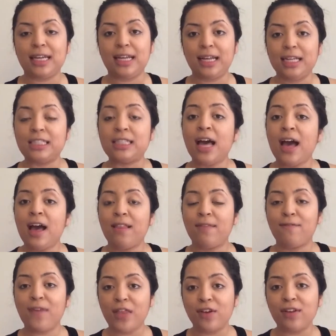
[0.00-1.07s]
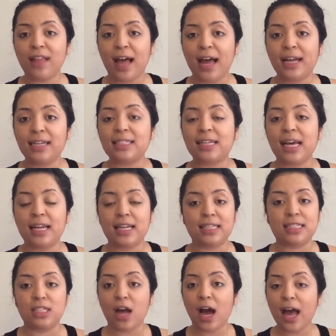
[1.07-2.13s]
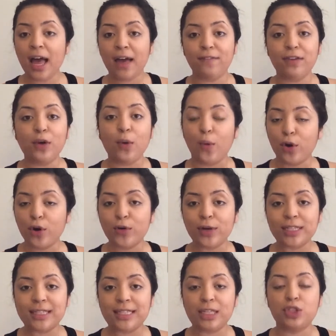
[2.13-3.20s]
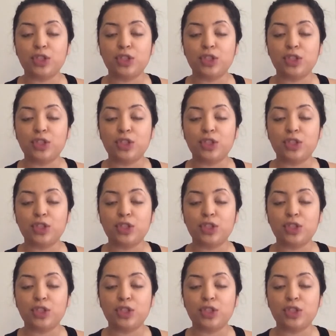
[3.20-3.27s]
It is feather light, it is not heavy or greasy.